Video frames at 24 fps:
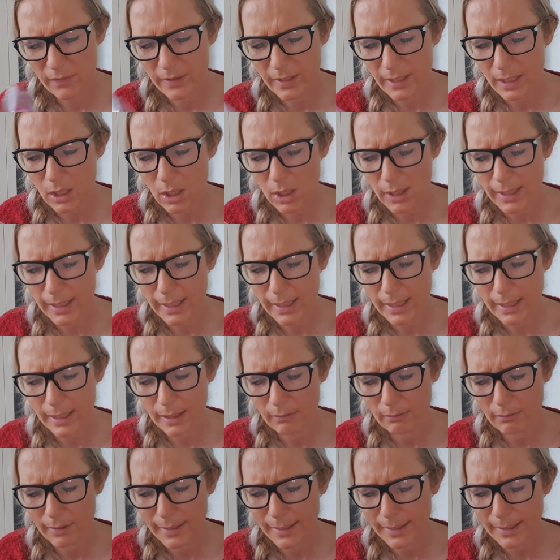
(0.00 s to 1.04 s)
You know, like
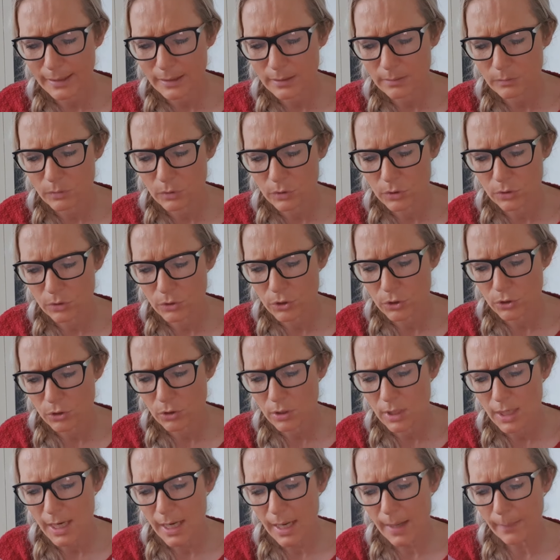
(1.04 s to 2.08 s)
key rings, I'm not too
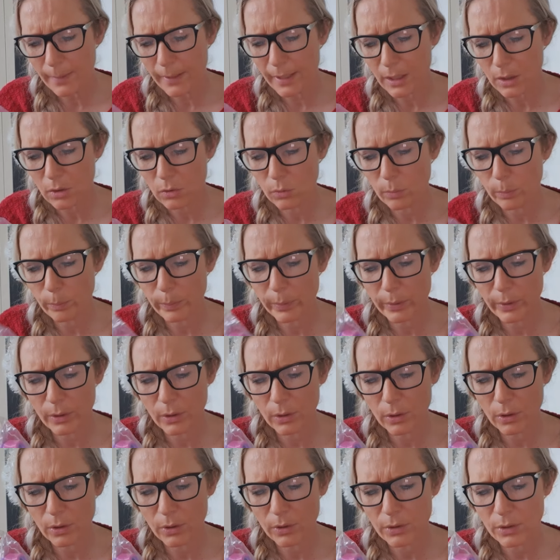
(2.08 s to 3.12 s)
sure, but they're called
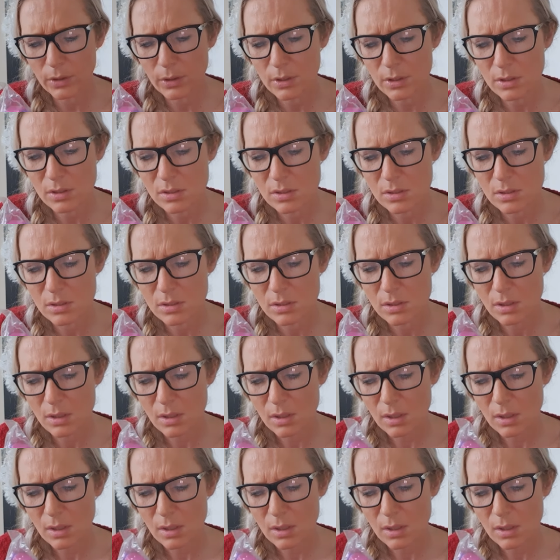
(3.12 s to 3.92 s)
bananas.